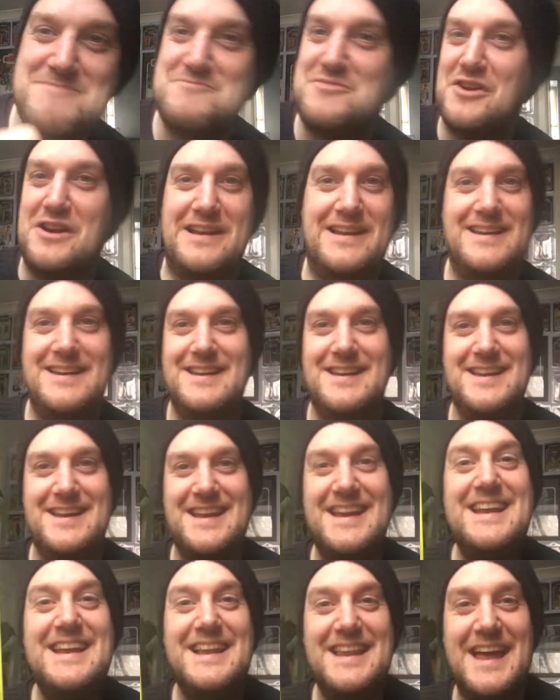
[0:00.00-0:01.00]
Brilliant.
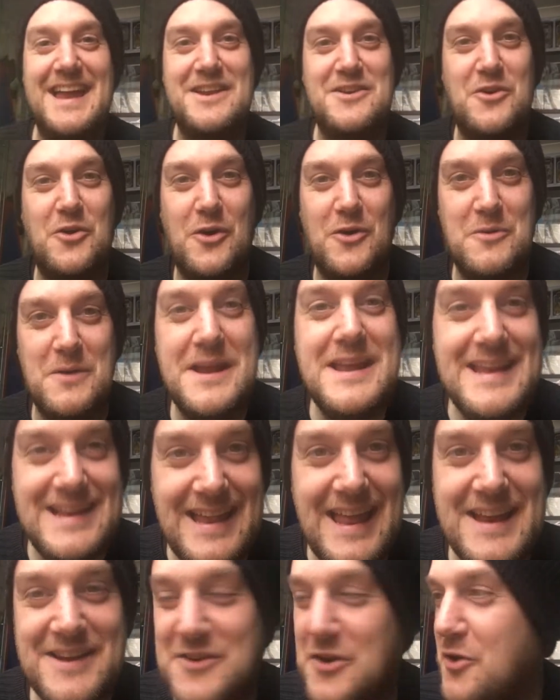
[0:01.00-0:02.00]
Eat lead
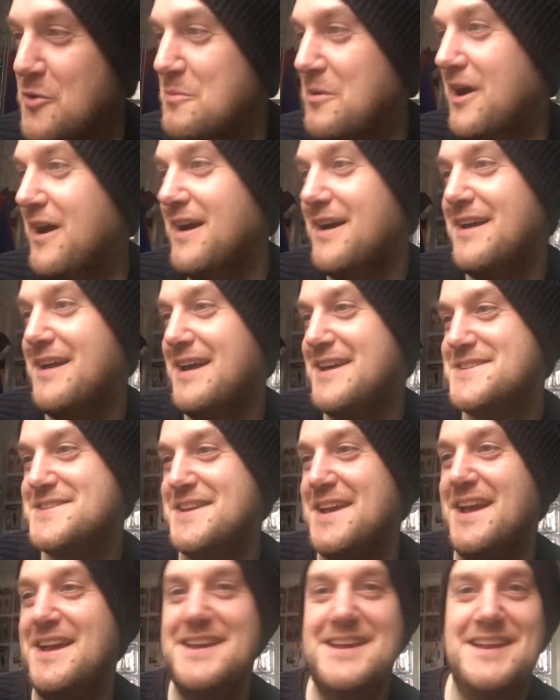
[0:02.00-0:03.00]
Cobra. That's, yeah,